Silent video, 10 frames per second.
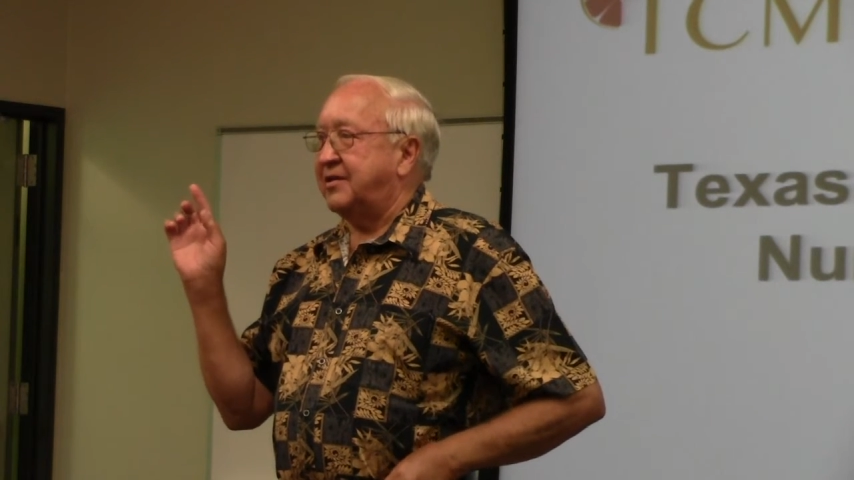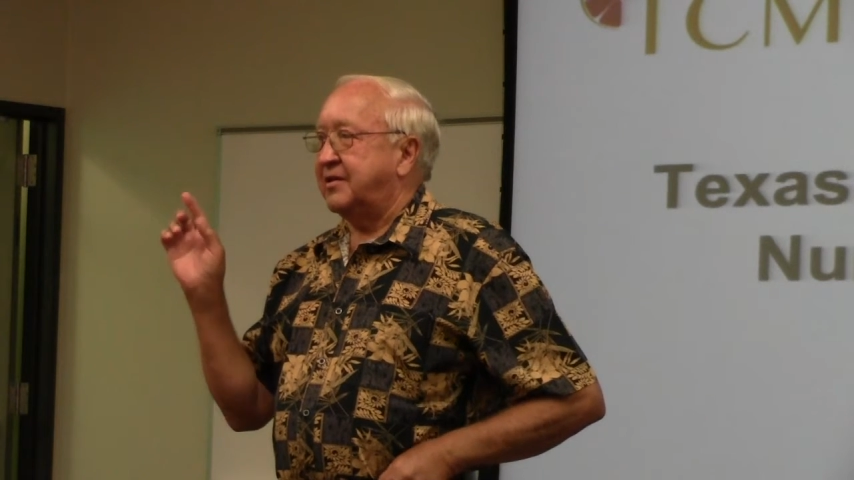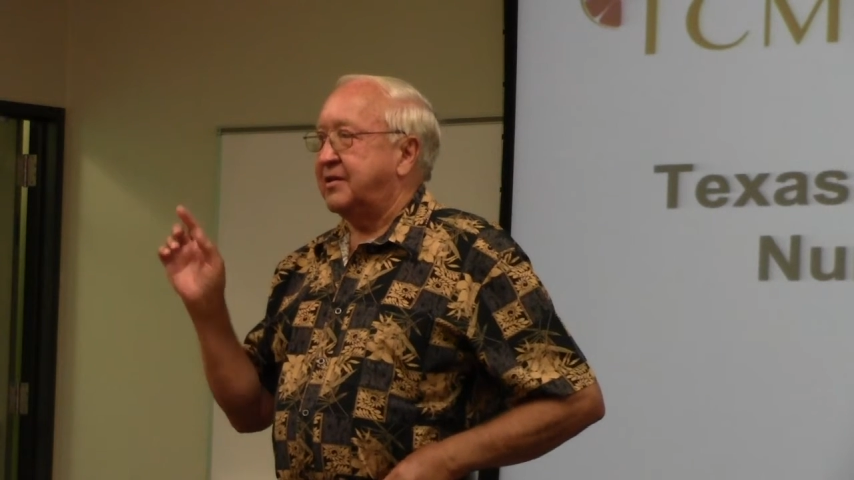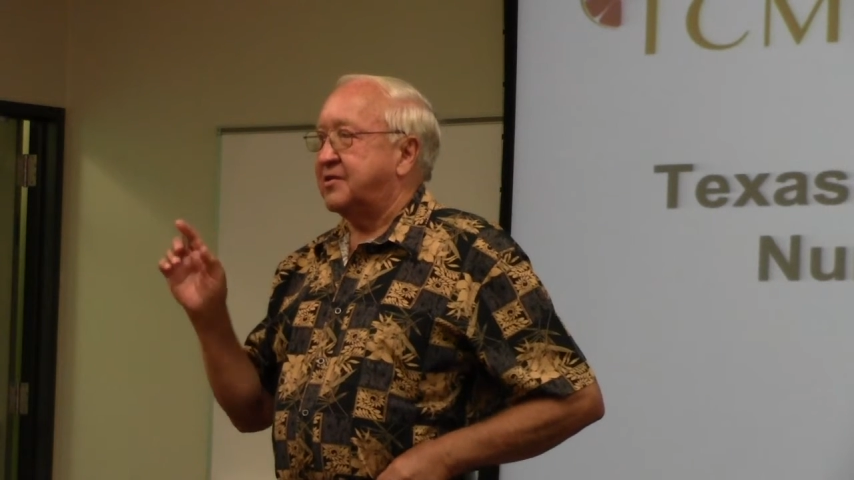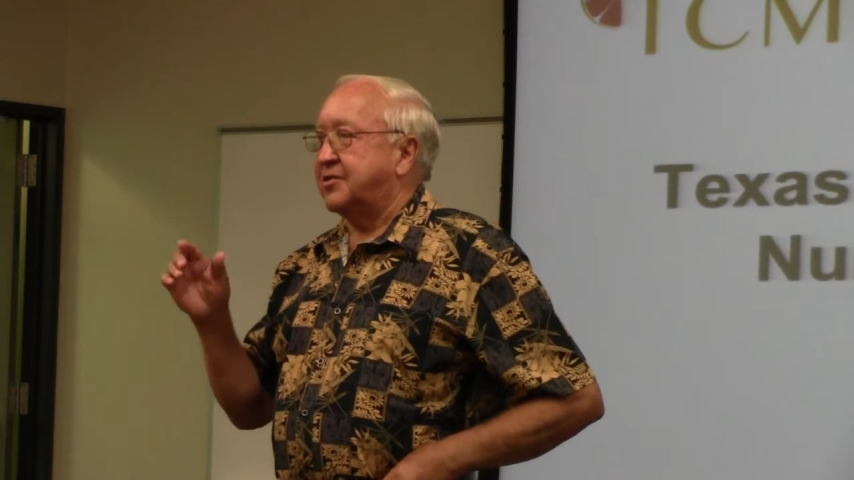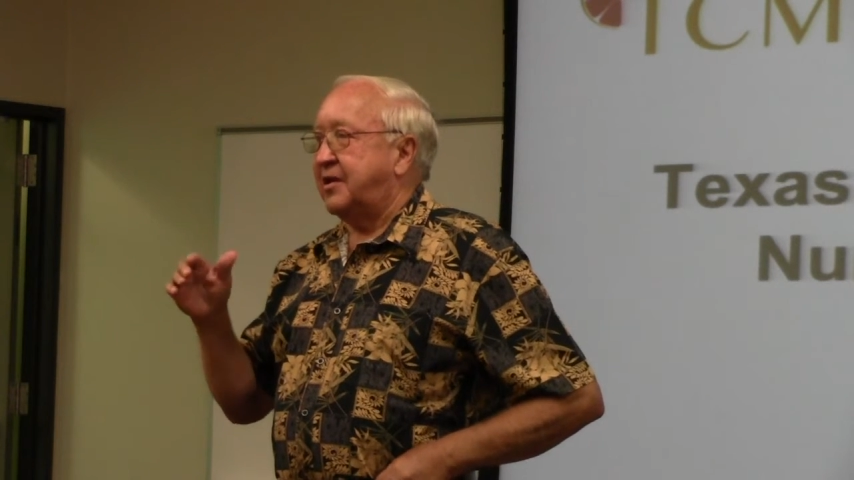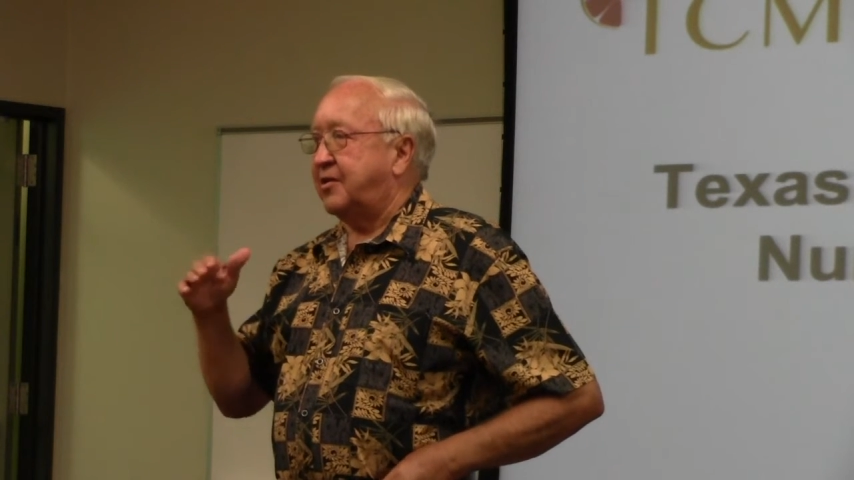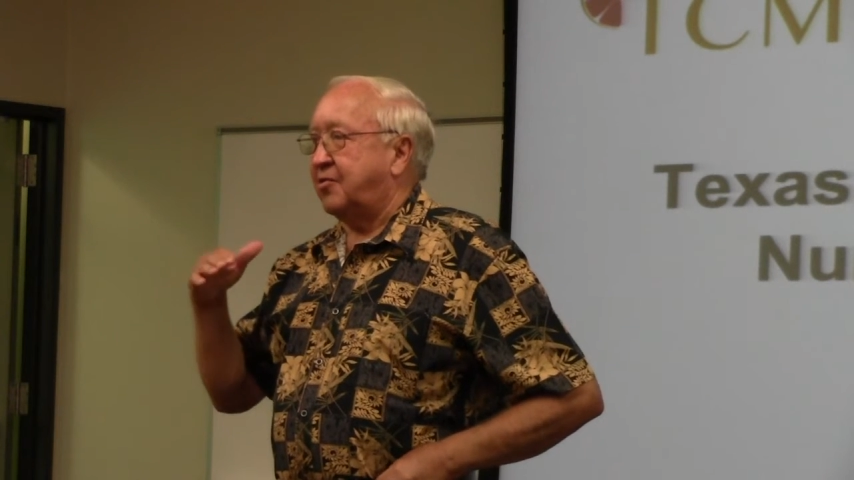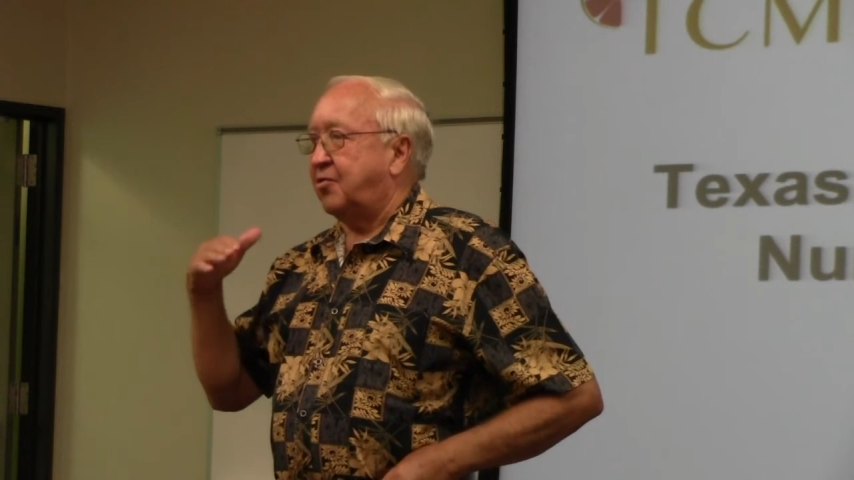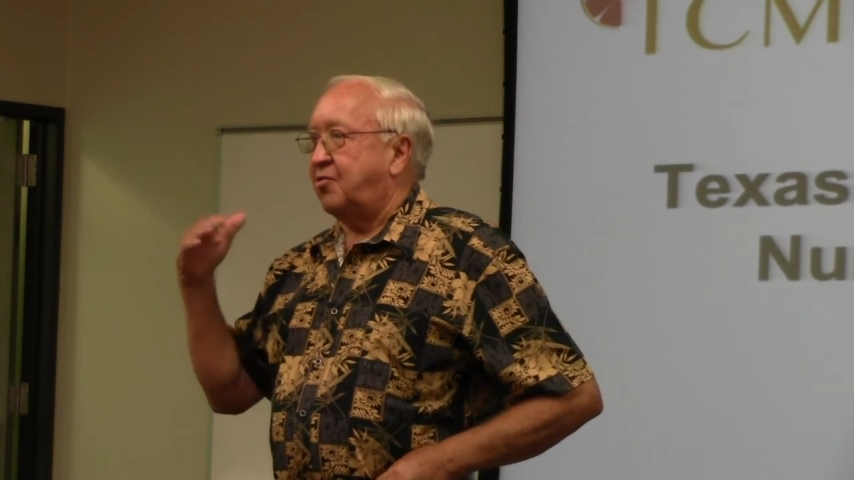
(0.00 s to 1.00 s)
It's
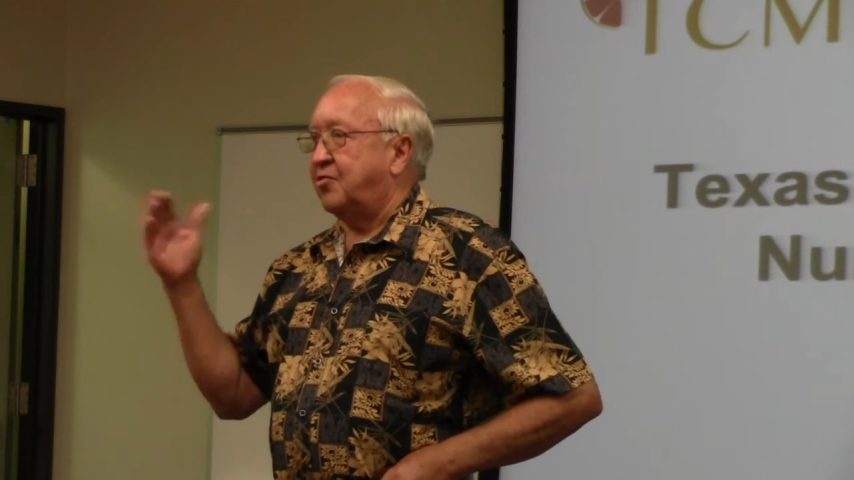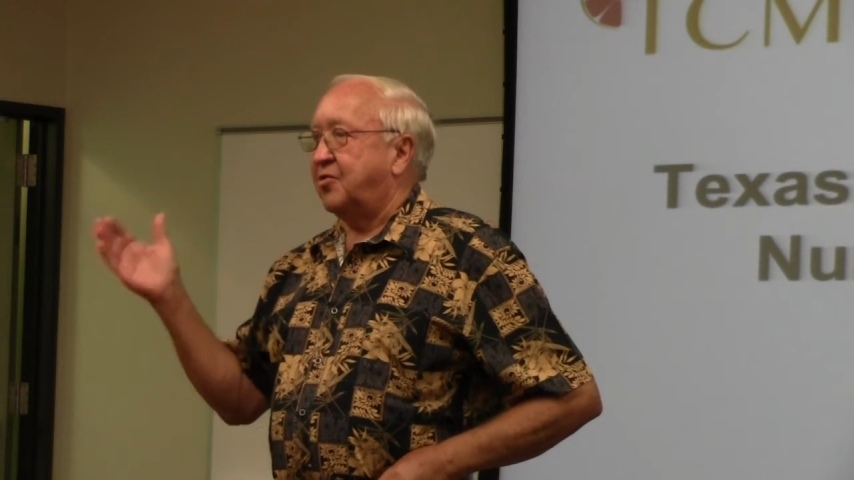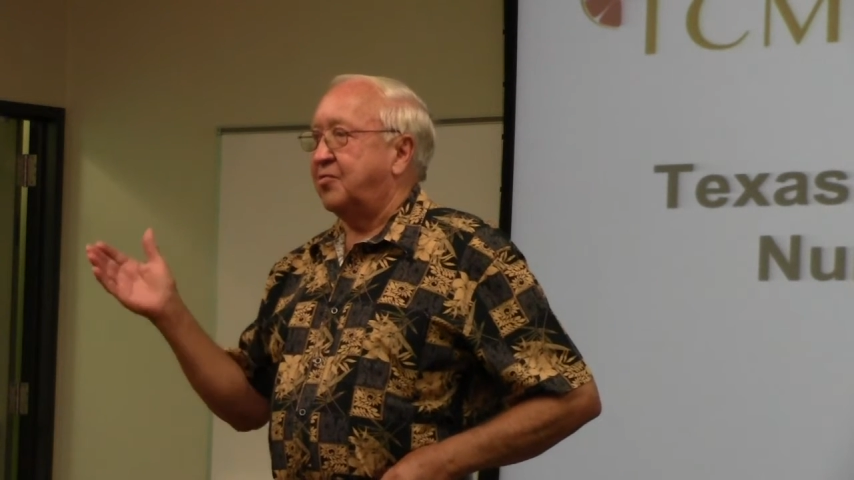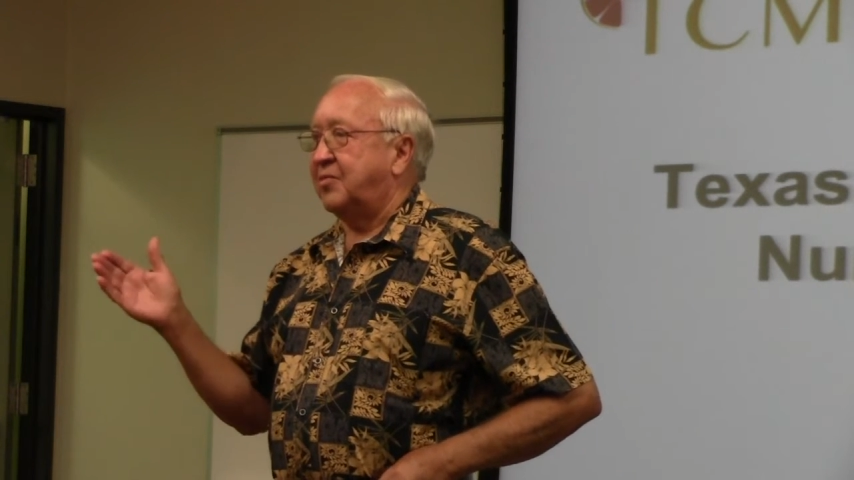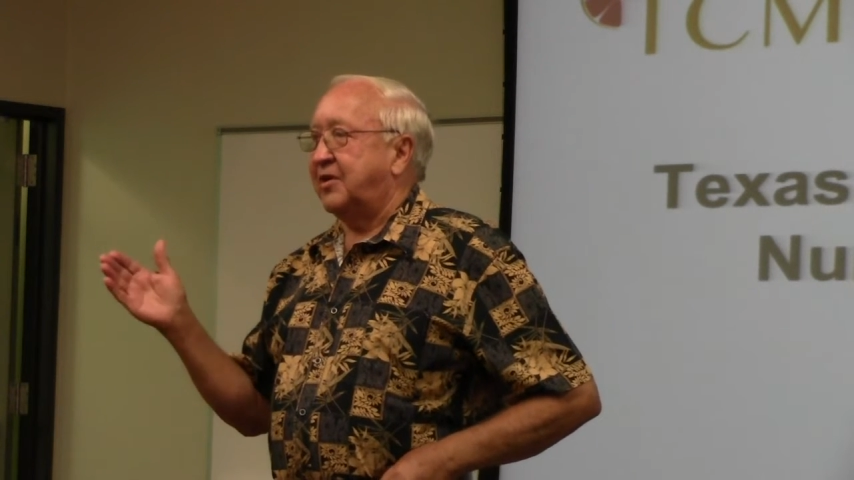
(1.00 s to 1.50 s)
another older,